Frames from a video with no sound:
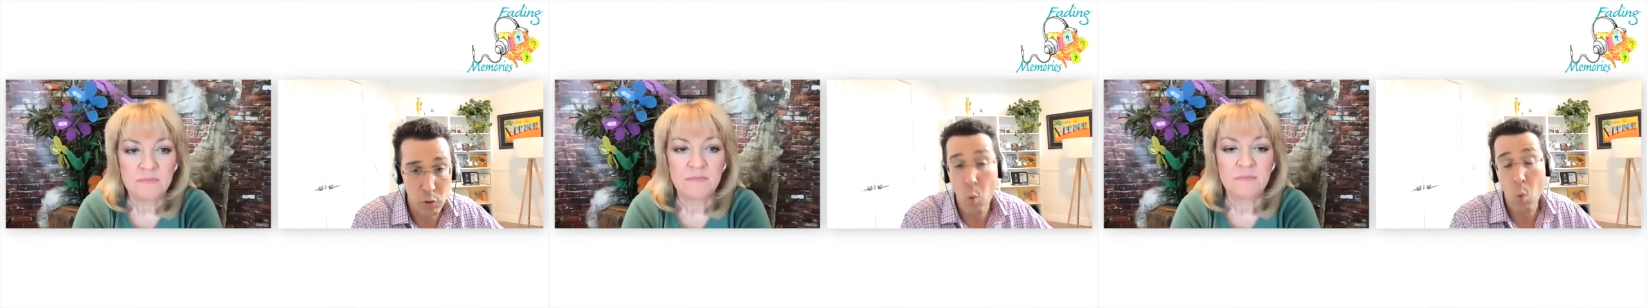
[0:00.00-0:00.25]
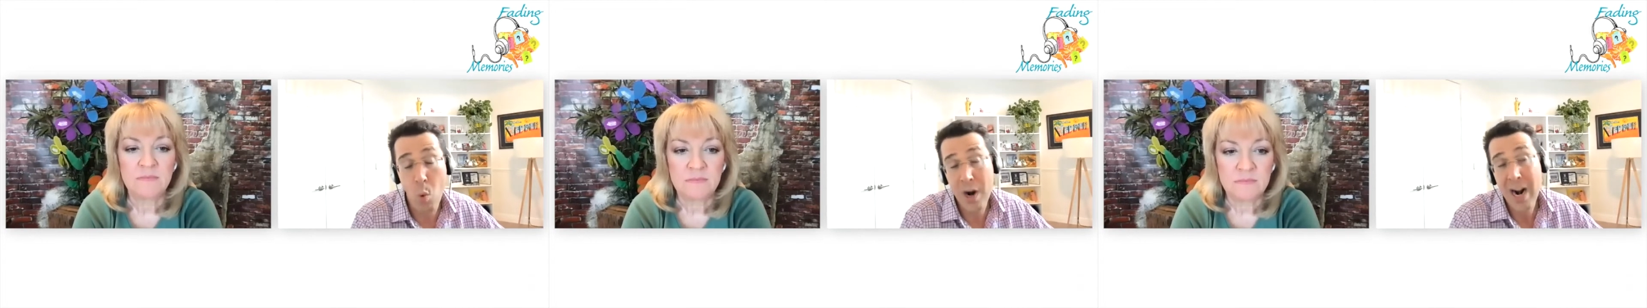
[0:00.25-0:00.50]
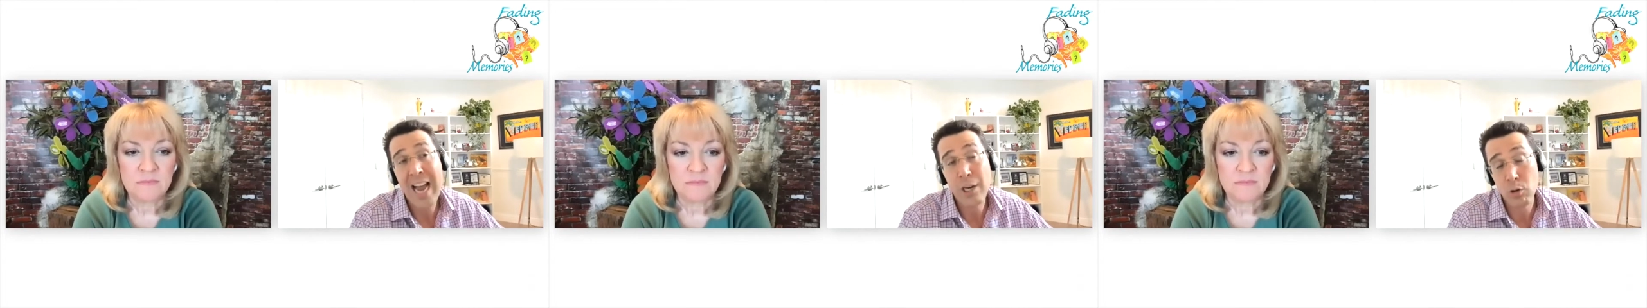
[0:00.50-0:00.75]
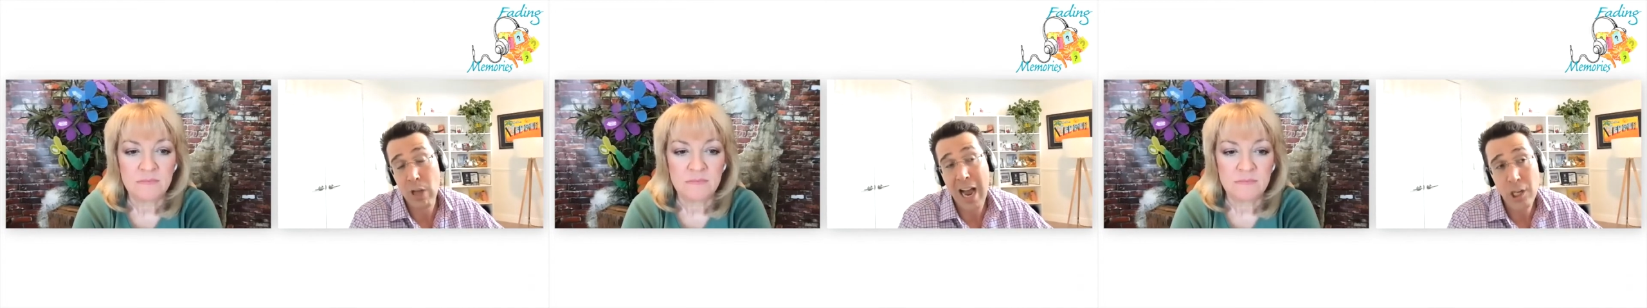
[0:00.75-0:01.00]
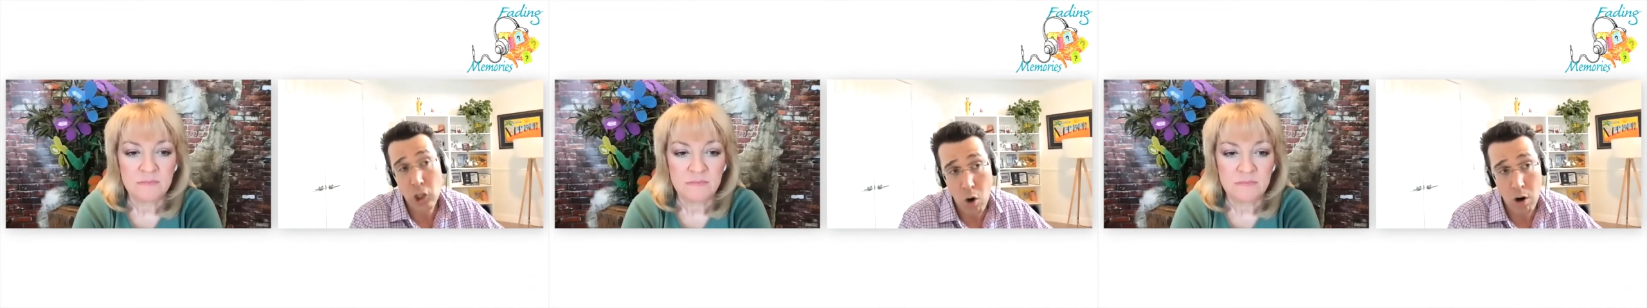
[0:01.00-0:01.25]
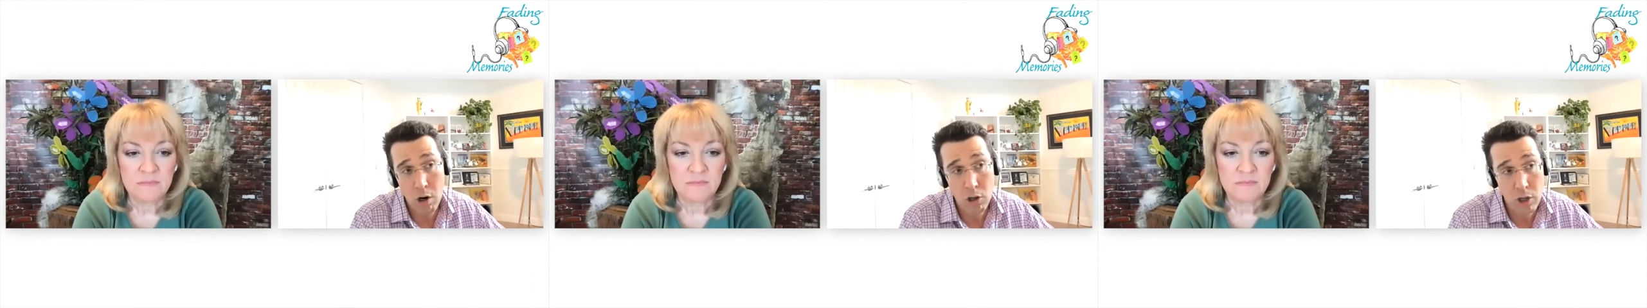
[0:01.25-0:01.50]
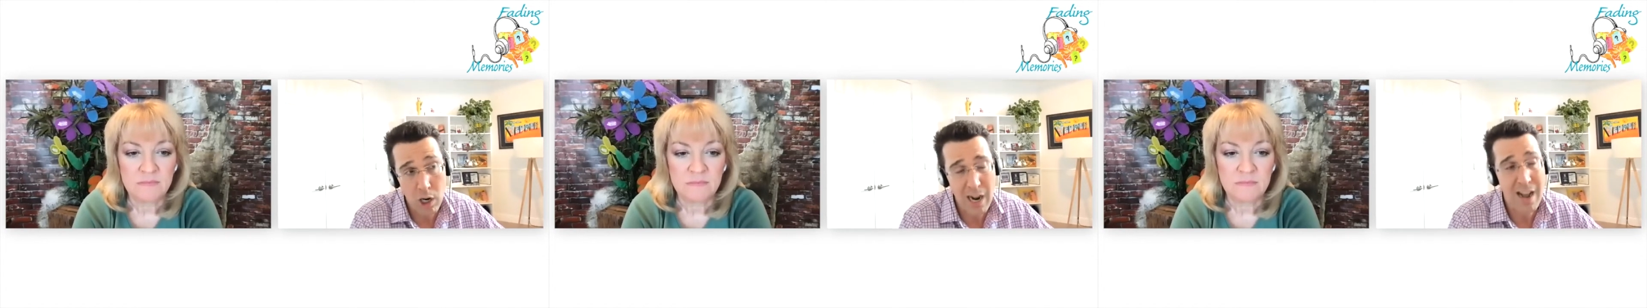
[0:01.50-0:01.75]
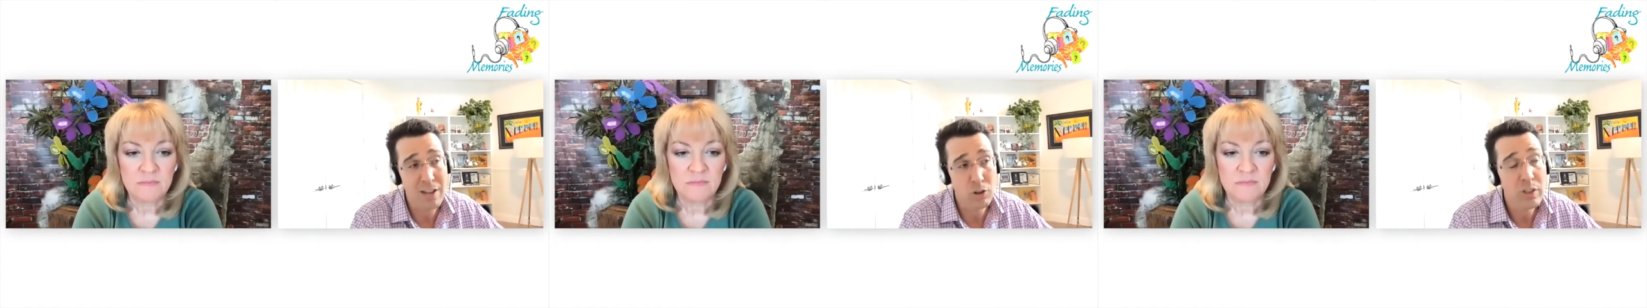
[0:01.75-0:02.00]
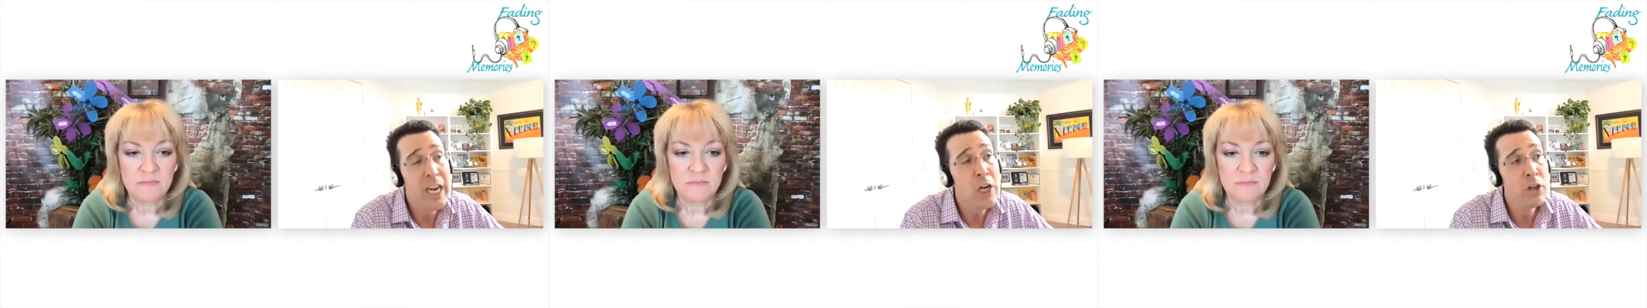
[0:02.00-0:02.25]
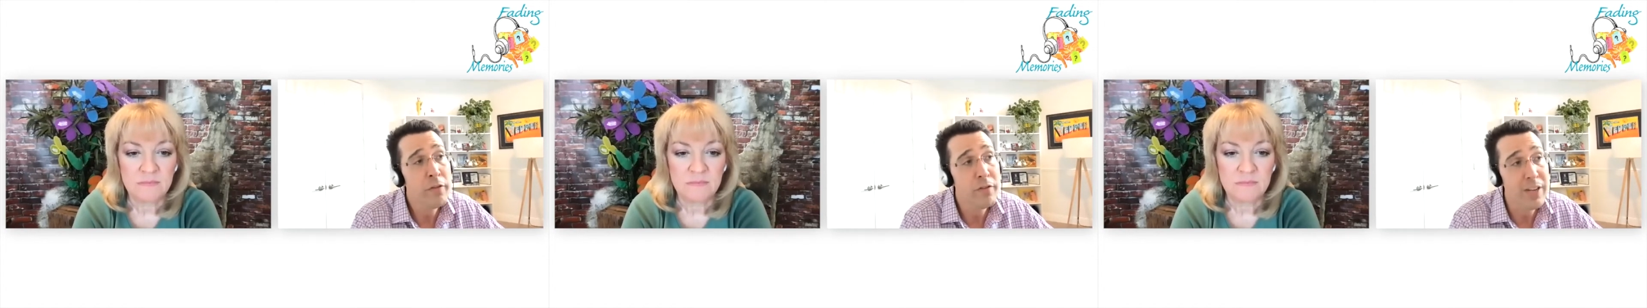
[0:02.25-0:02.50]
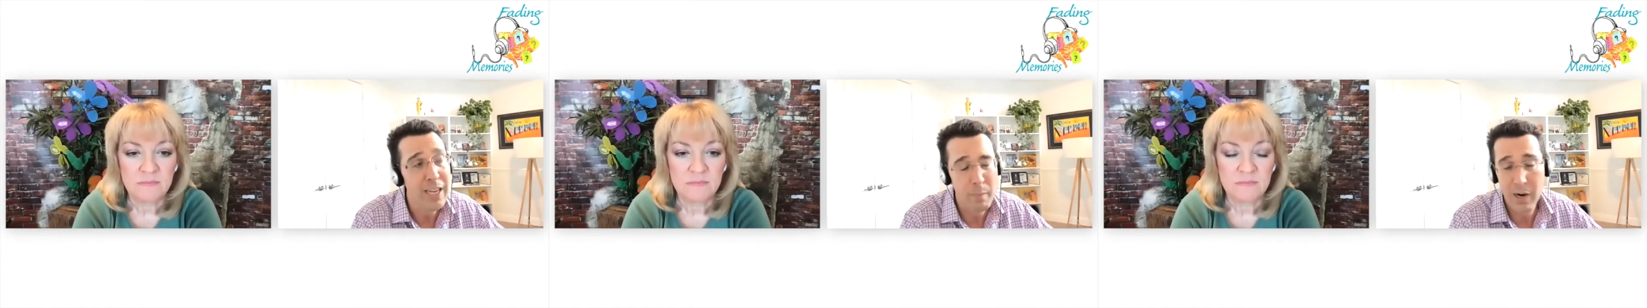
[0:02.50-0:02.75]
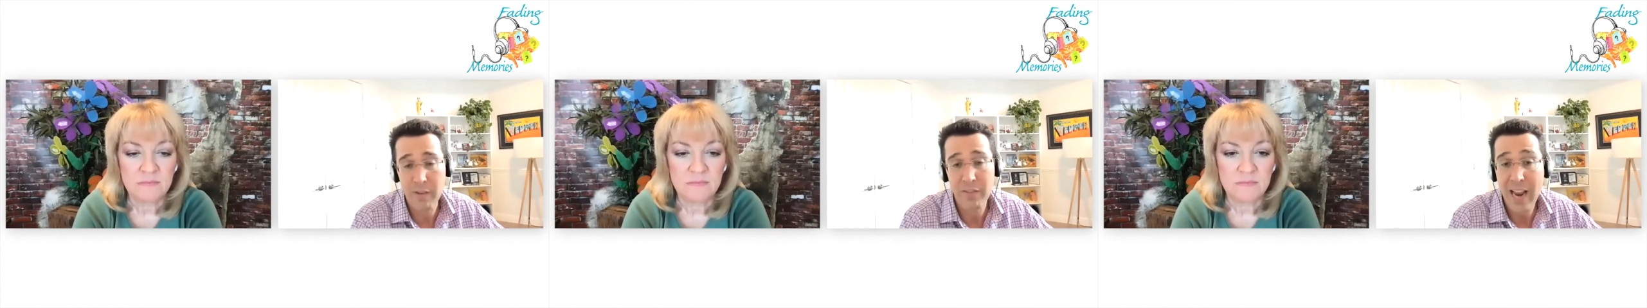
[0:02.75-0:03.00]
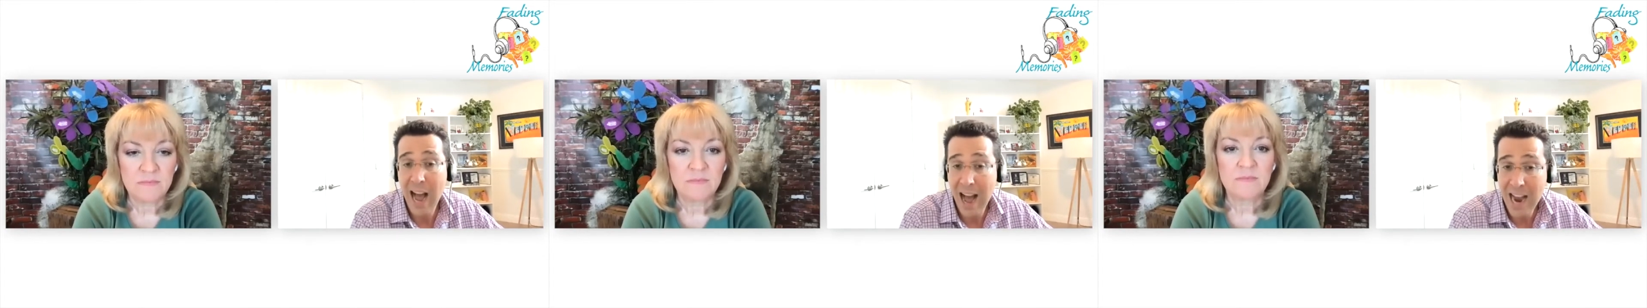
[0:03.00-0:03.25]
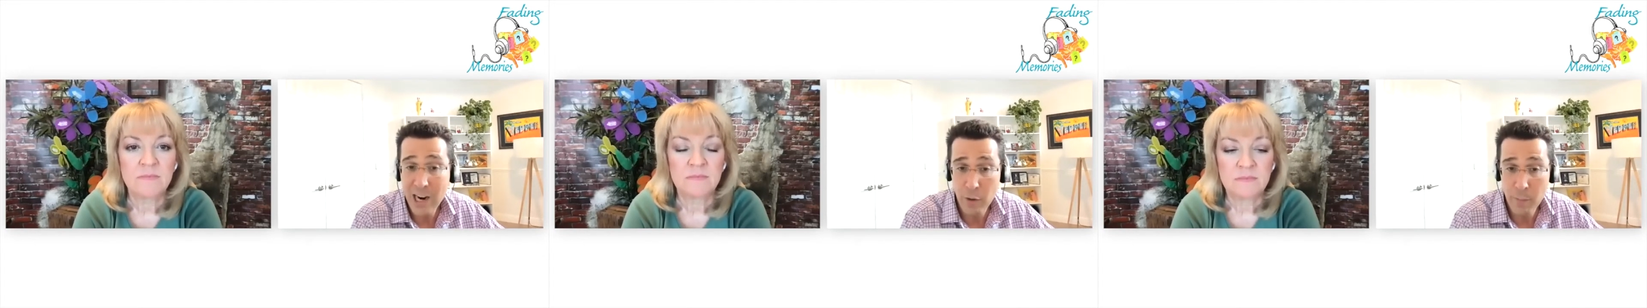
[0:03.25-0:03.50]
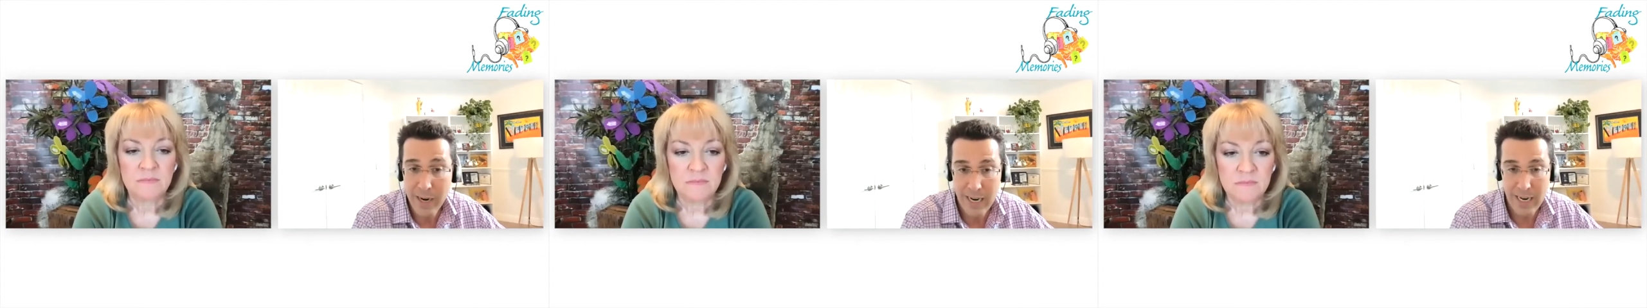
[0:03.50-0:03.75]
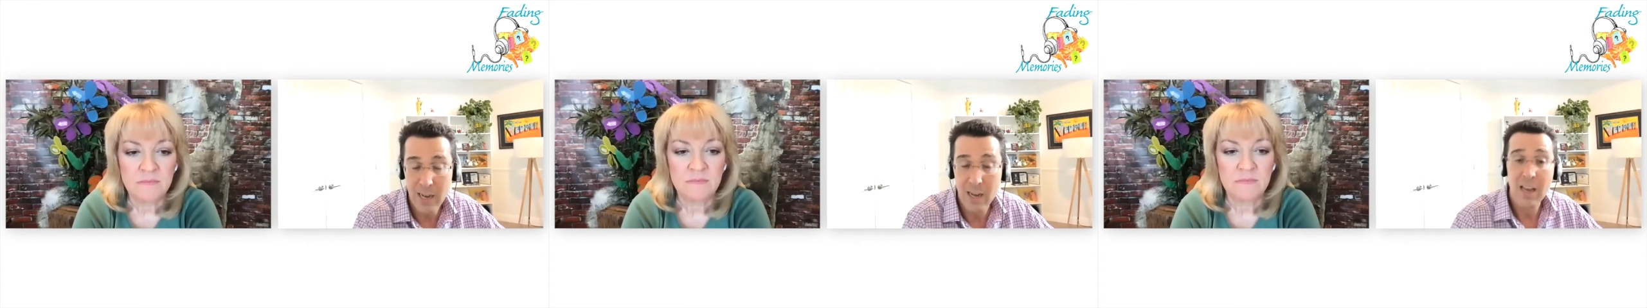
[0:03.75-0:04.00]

Speaker 1: What I do is I charge a consultation fee, but if they hire me,